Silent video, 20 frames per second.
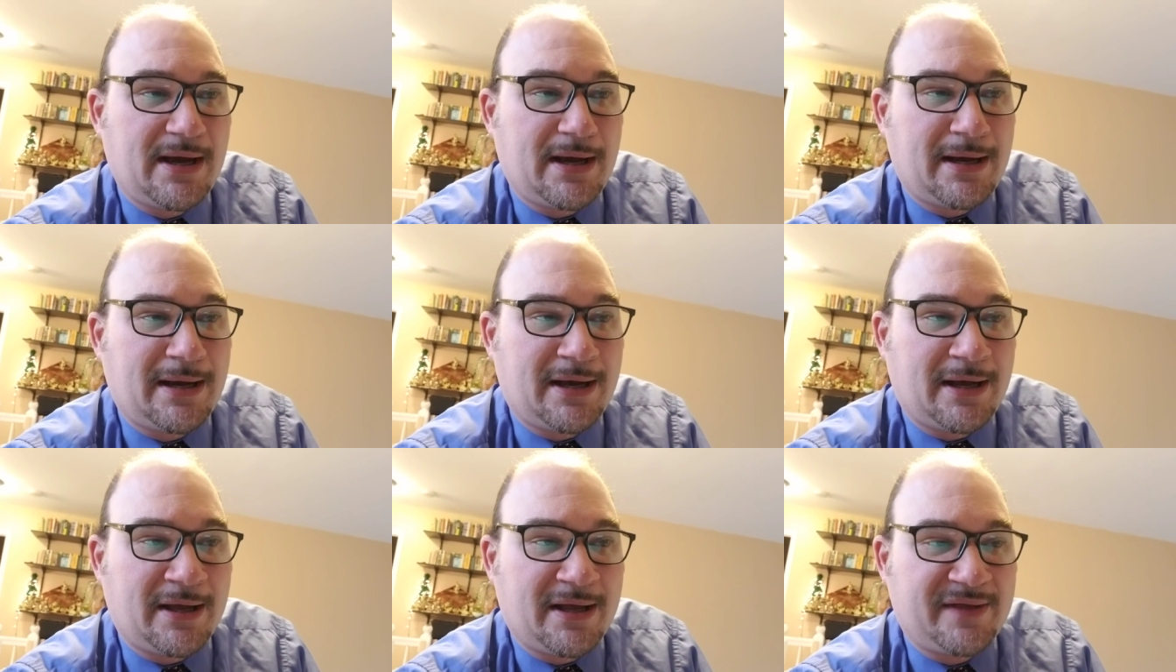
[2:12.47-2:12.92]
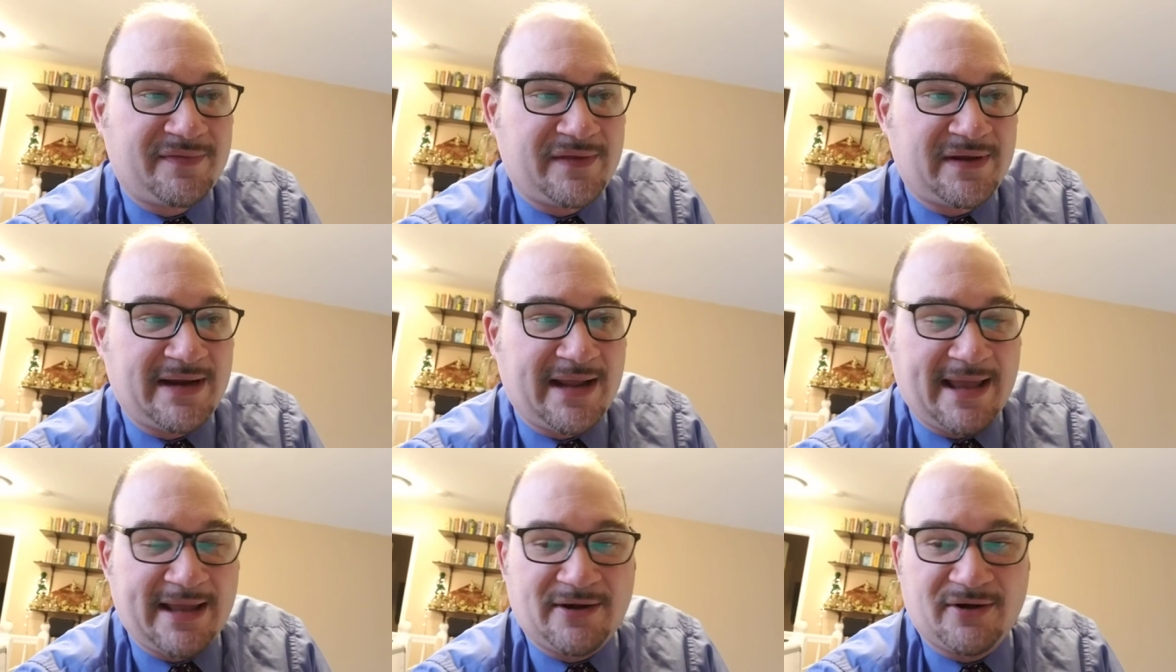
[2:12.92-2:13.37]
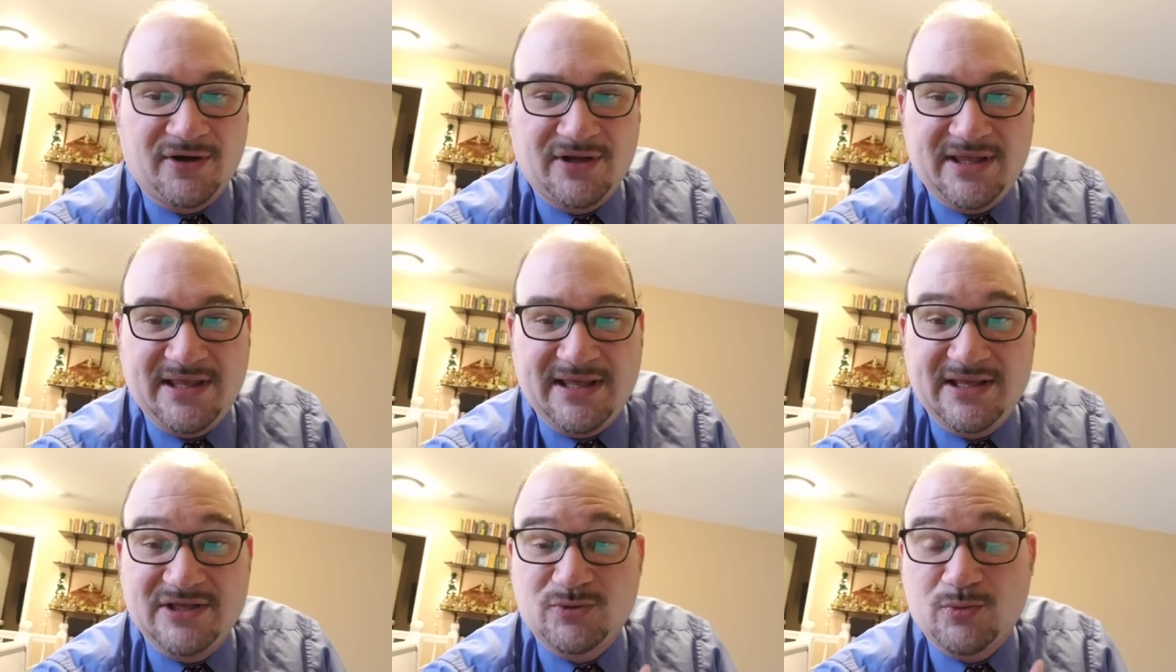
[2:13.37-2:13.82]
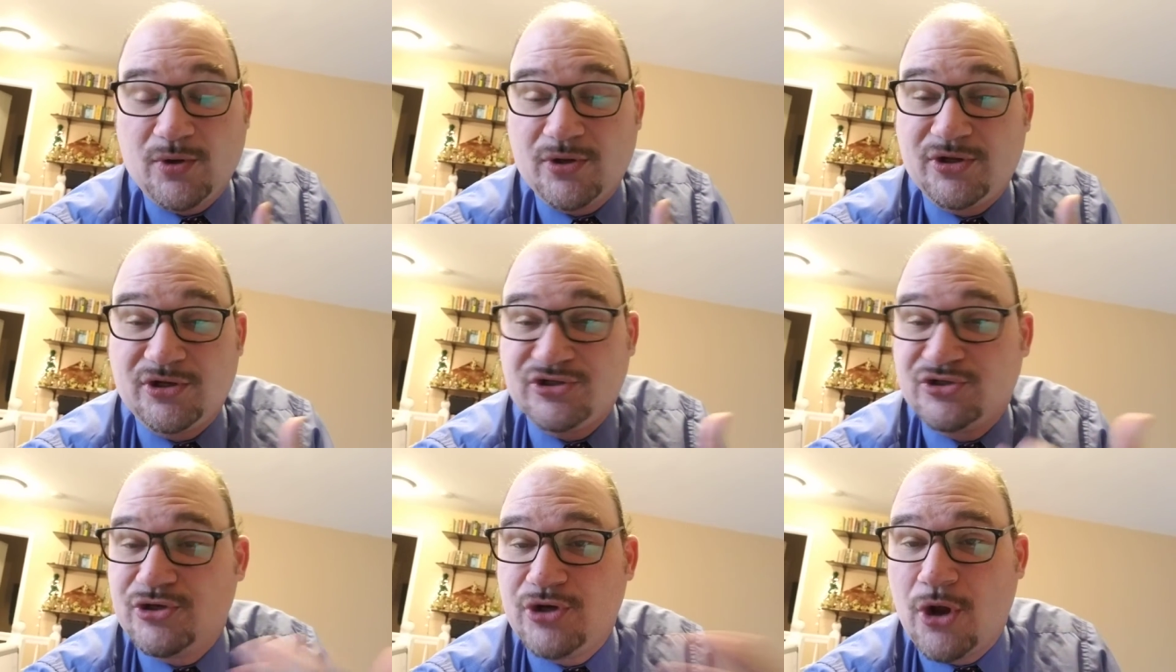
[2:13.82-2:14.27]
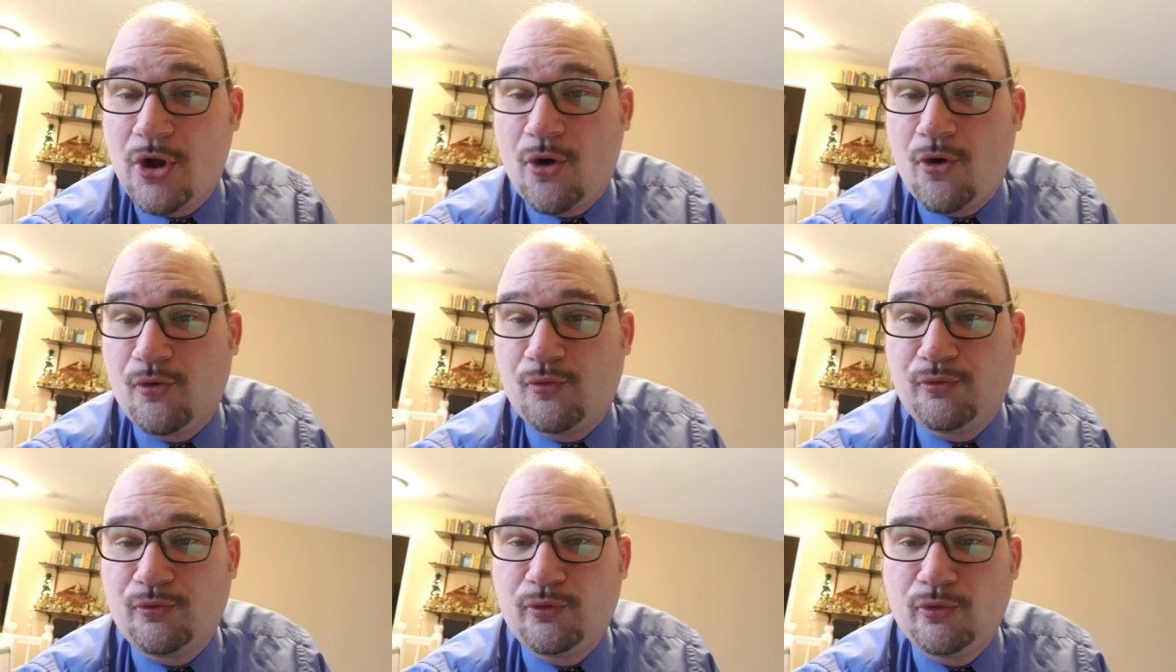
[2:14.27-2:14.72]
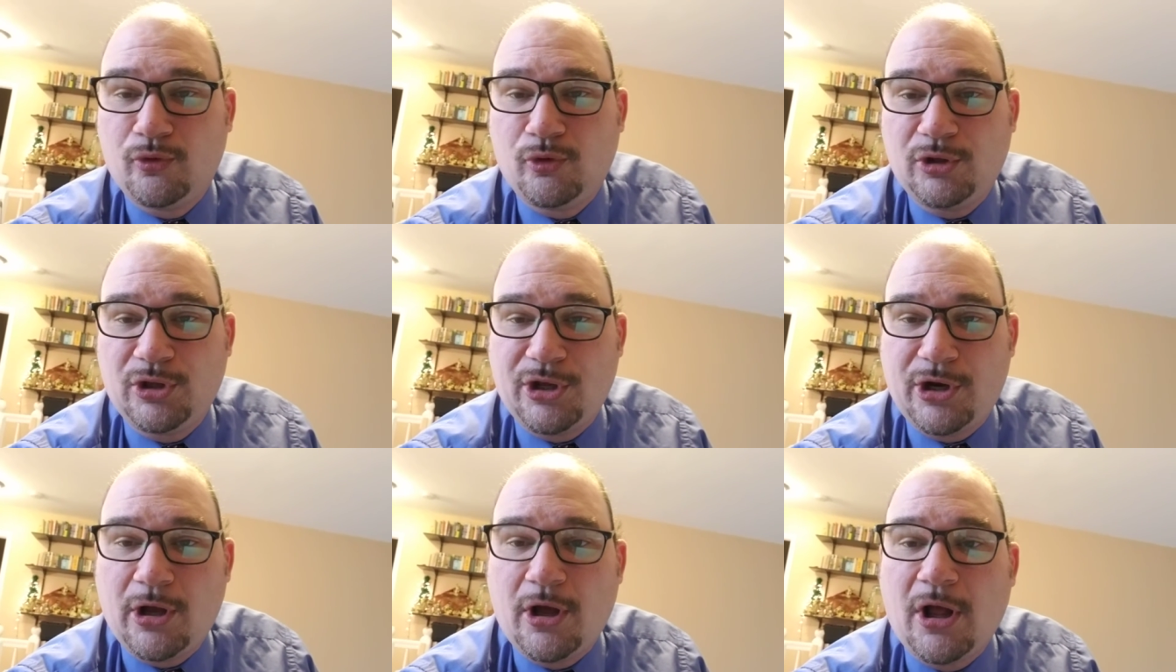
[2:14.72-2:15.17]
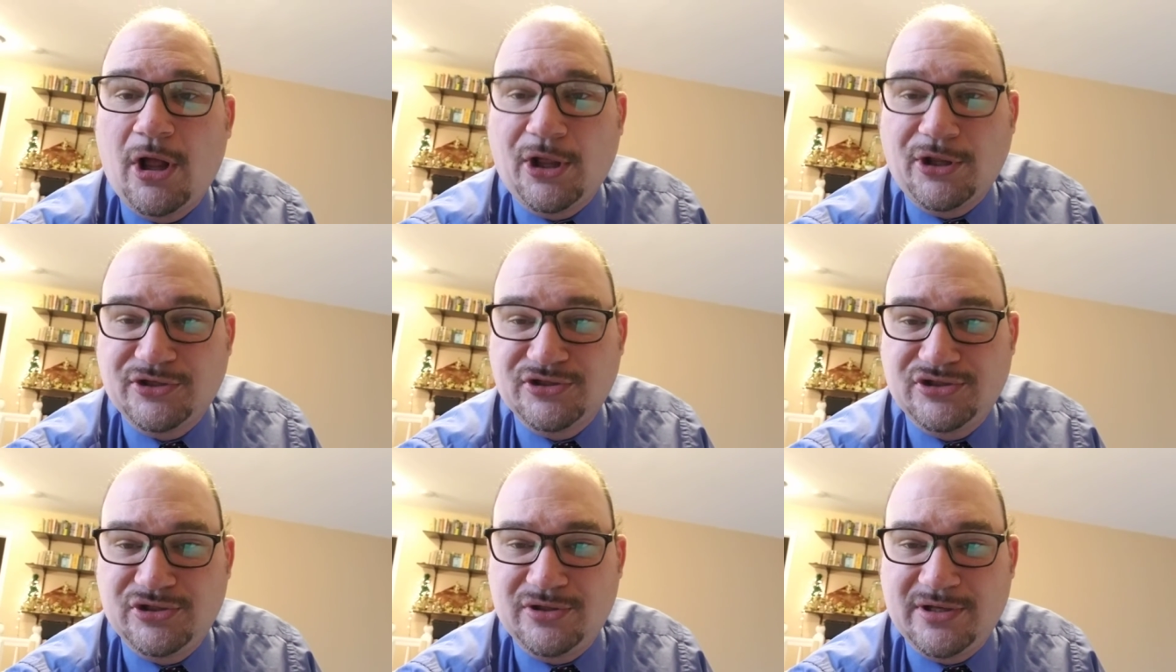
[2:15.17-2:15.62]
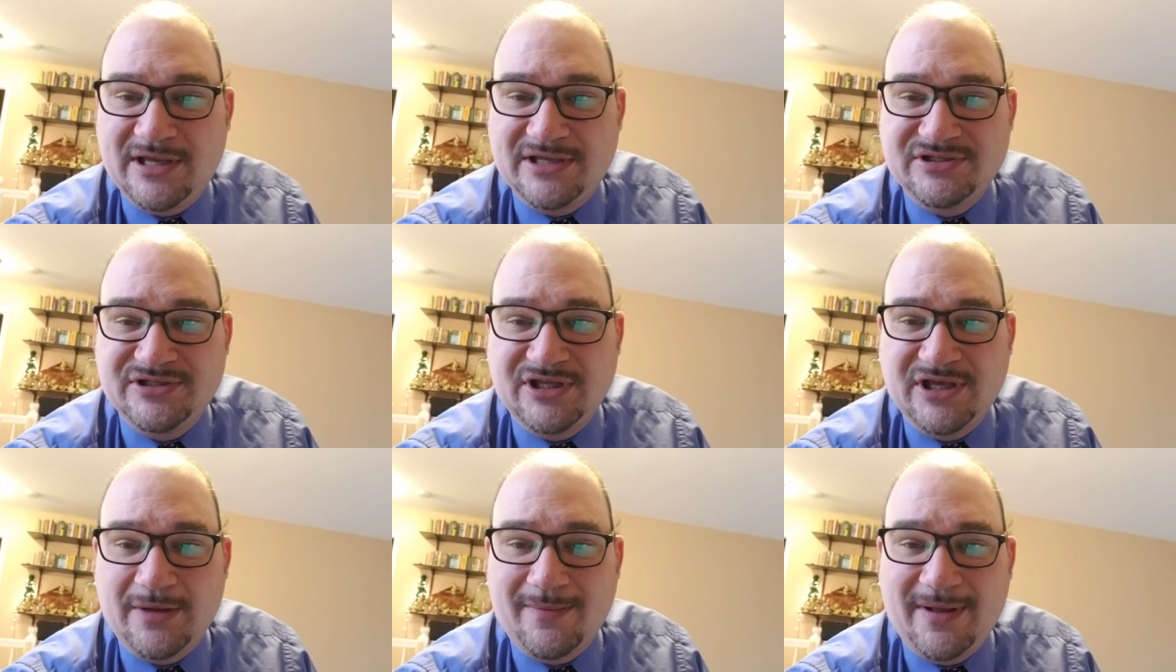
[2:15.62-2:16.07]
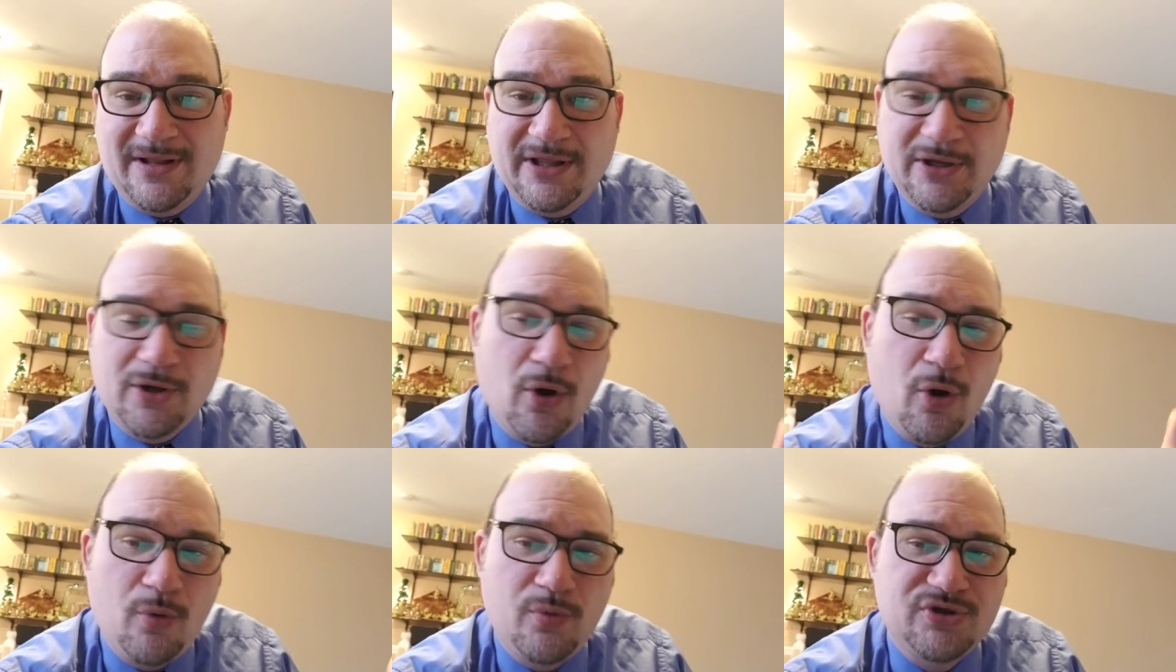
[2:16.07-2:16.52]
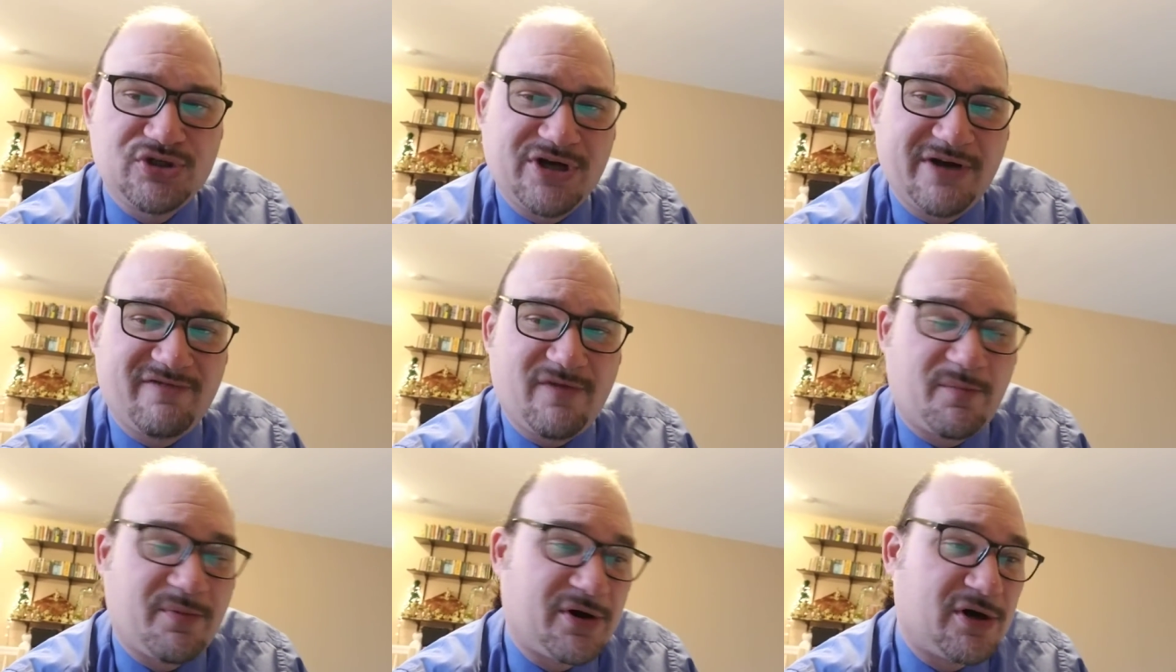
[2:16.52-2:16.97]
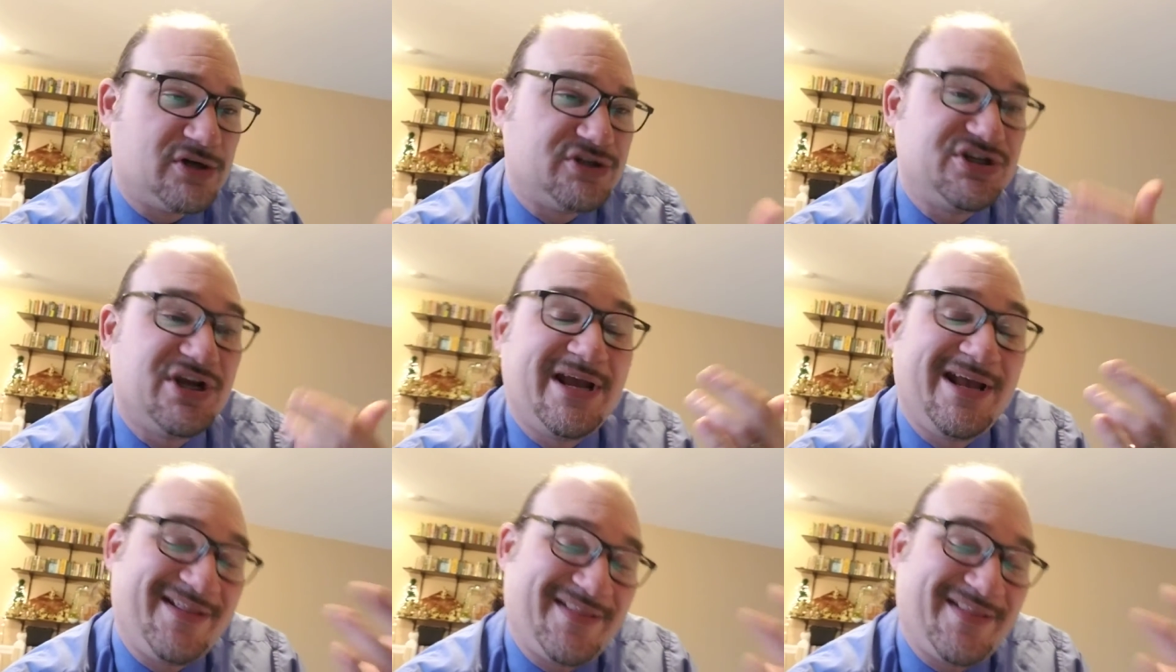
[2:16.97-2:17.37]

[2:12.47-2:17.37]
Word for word: Uh, and then anarchy is where there's no rule at all. So you guys think about like, oh, we should have the purge.